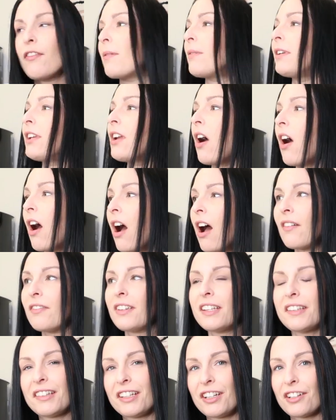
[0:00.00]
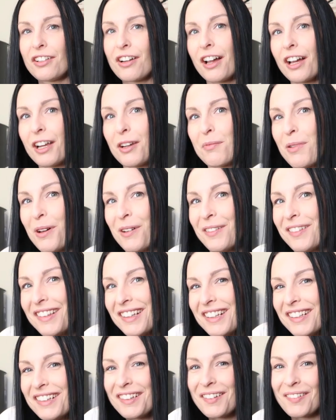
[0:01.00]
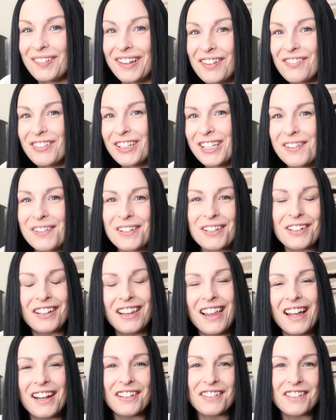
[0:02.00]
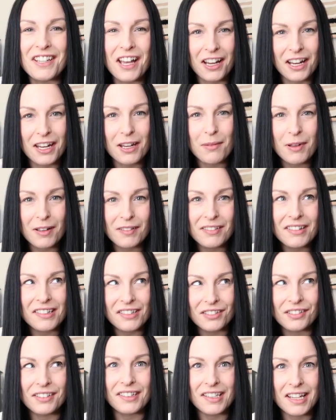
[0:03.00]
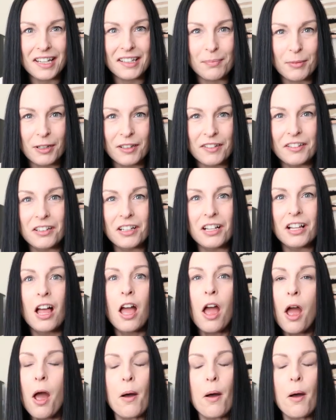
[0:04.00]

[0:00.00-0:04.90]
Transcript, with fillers: I mean, obviously you're not going to post this, so whatever you and your client are talking about still stays personal,